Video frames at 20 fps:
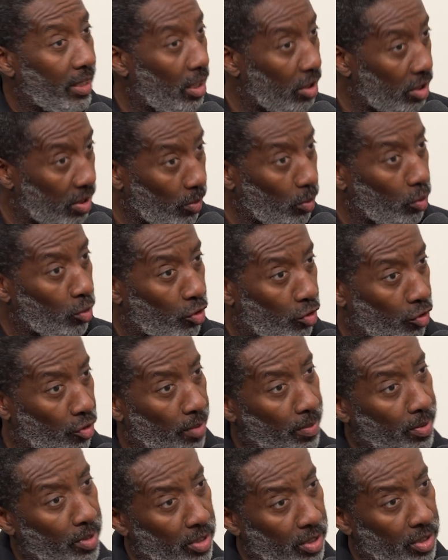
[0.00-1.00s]
small
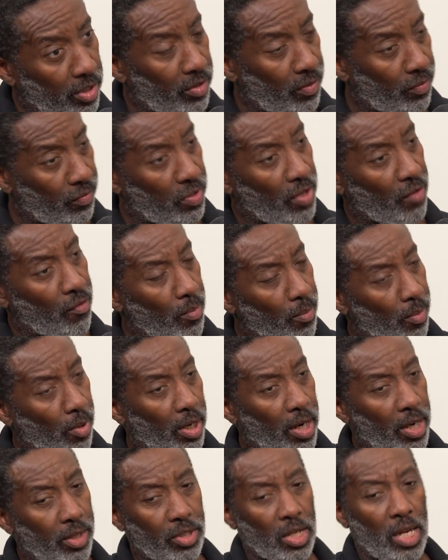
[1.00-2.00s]
distributors of different
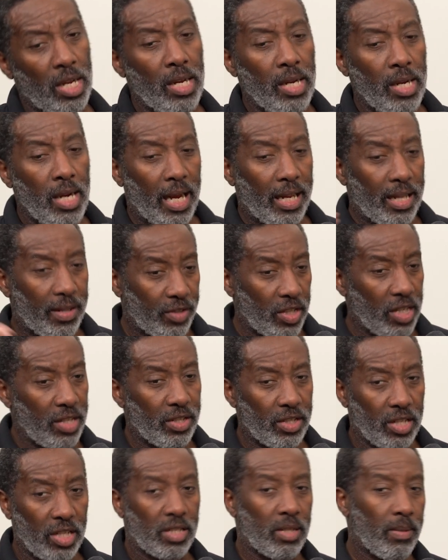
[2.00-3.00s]
products, and they've seen
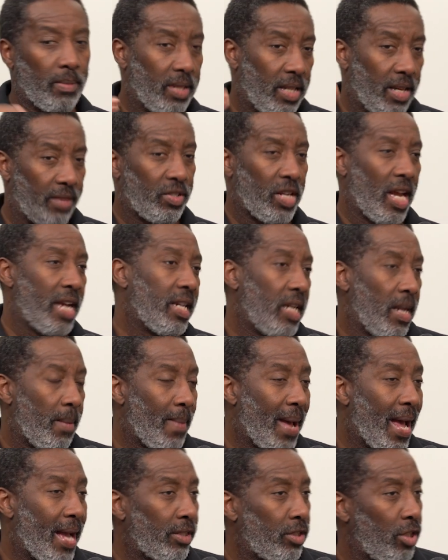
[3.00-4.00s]
the system and they've taken it
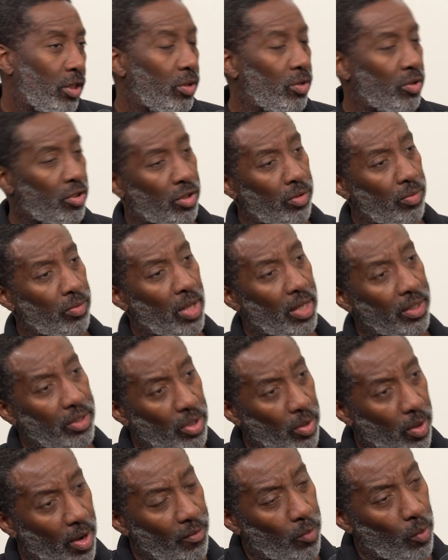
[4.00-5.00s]
back to,
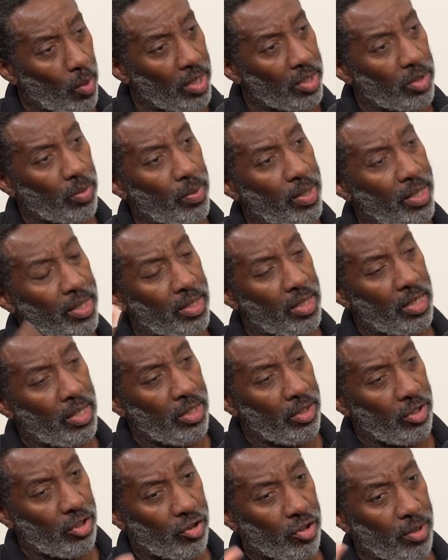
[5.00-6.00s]
so I've worked with
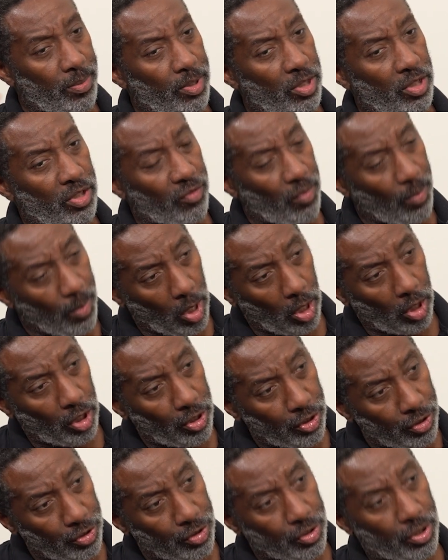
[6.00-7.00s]
distributors from
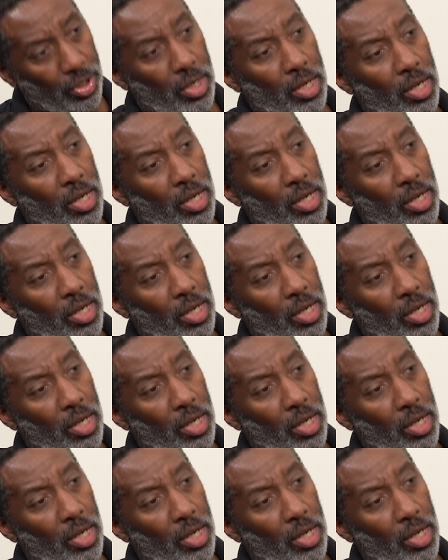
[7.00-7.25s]
Holland,